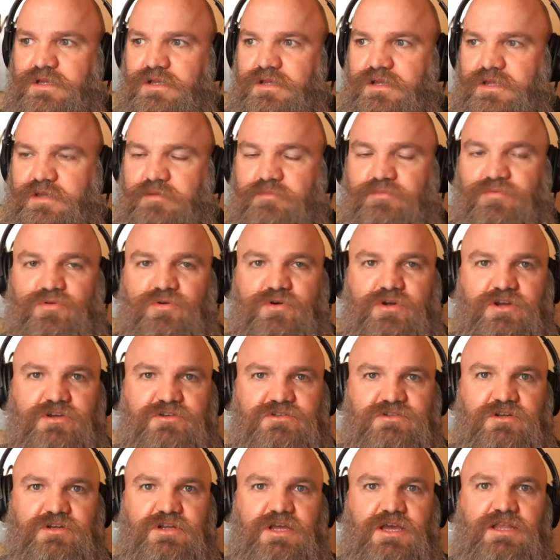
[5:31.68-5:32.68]
Employers
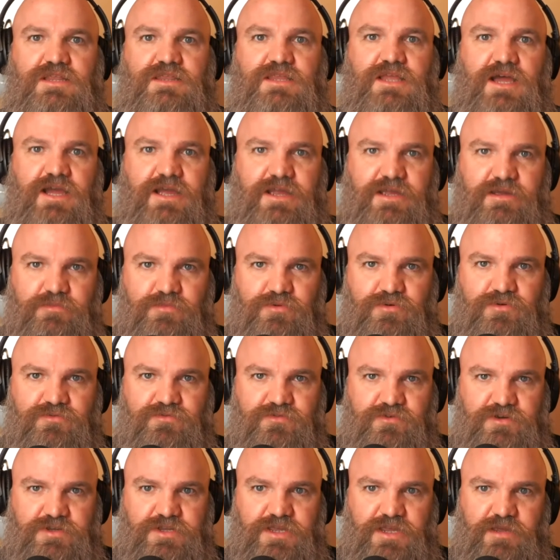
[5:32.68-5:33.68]
are not liable
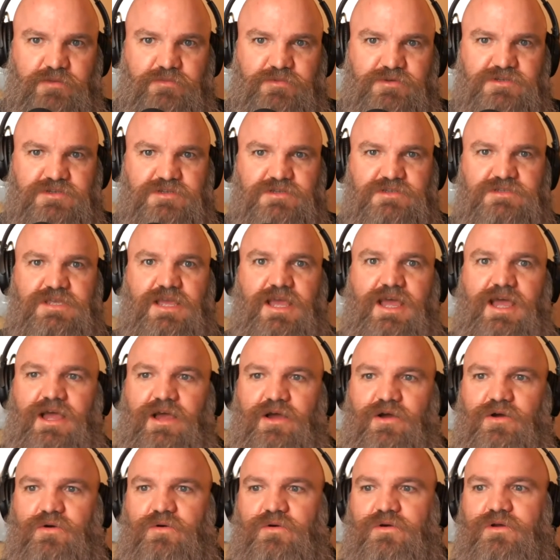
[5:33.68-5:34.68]
for damages.
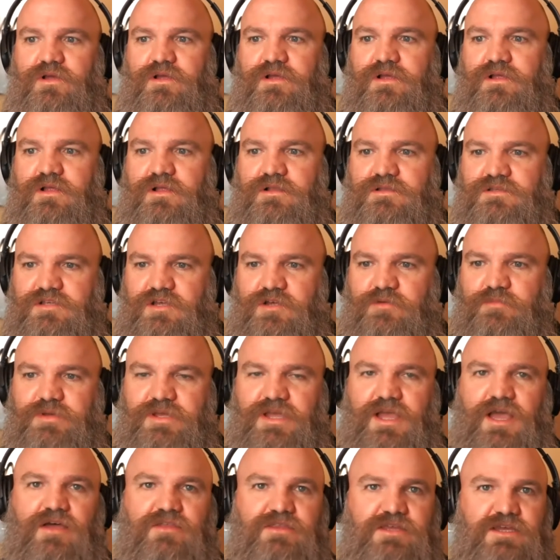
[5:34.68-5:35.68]
Tell me
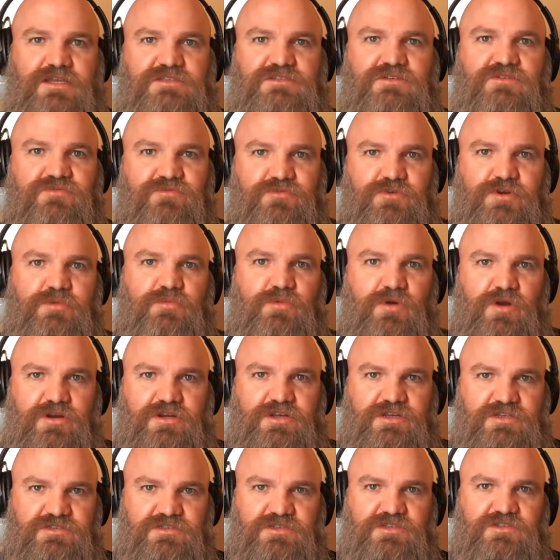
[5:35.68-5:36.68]
how that's a free
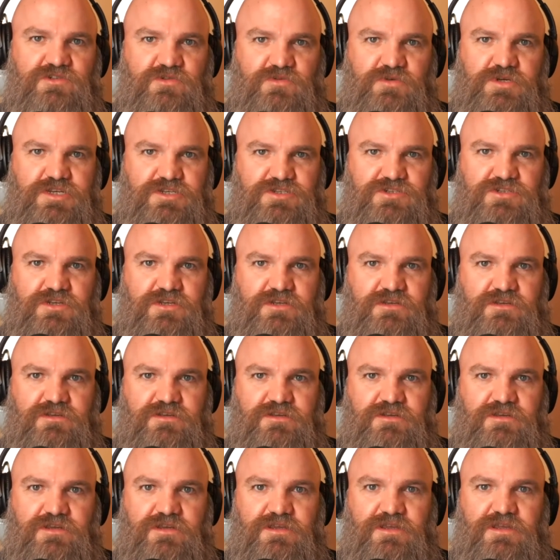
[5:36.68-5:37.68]
market situation.
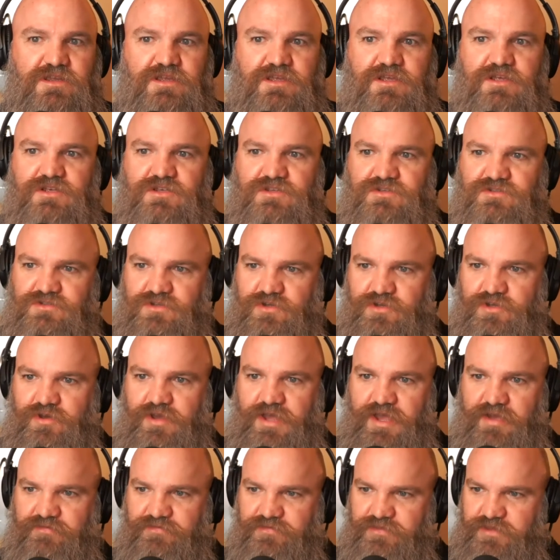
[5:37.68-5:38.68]
So you
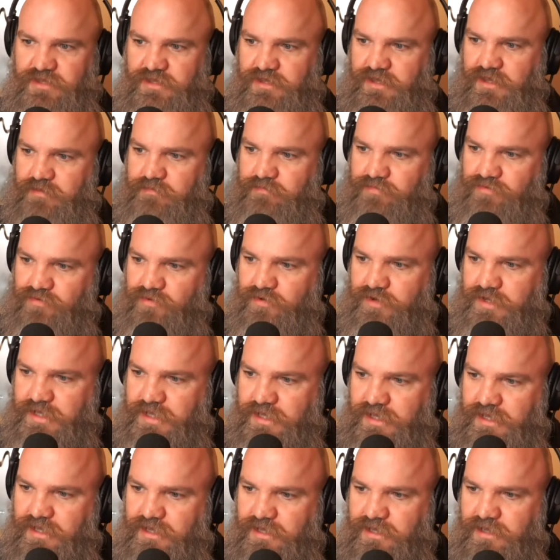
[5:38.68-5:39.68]
have the
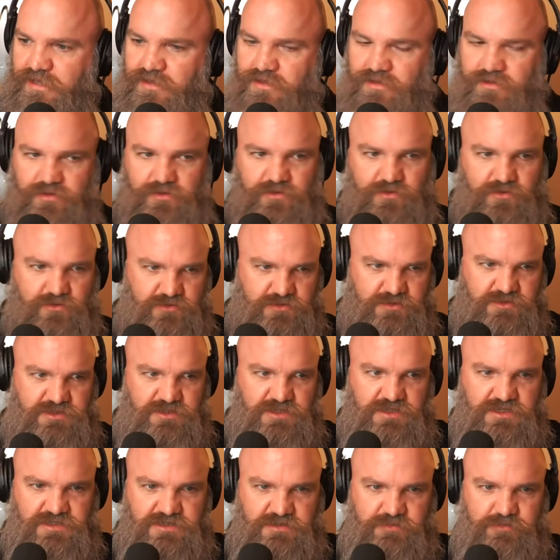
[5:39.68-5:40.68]
employee who's
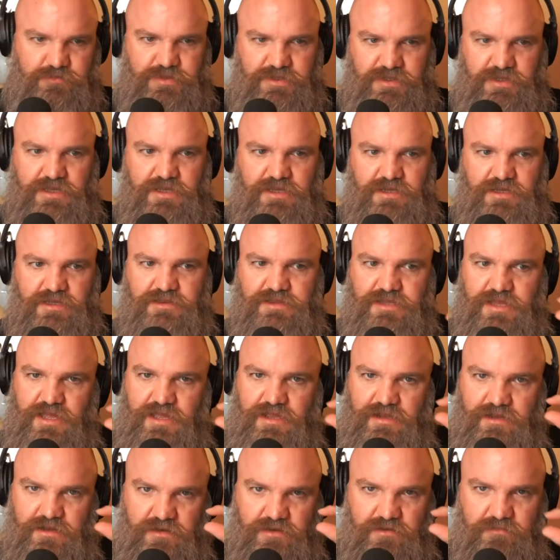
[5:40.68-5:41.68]
this big in
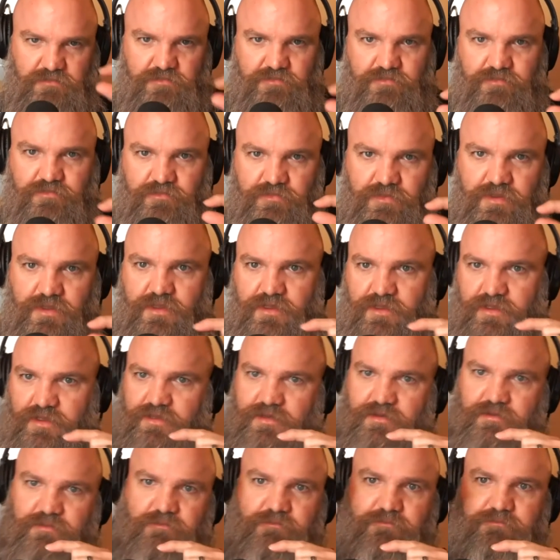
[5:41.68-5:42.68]
that
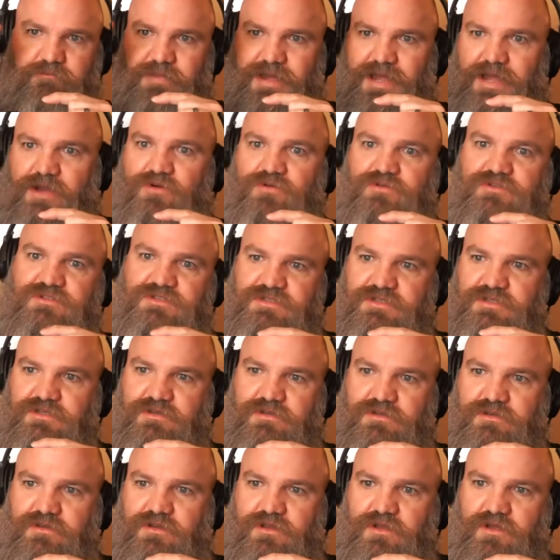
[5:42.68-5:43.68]

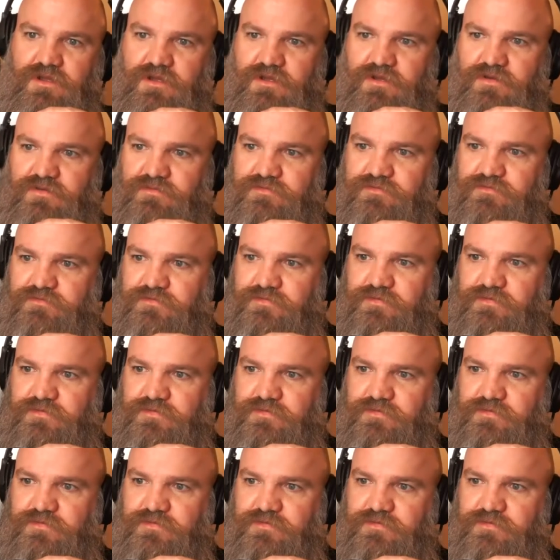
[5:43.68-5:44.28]
mountain of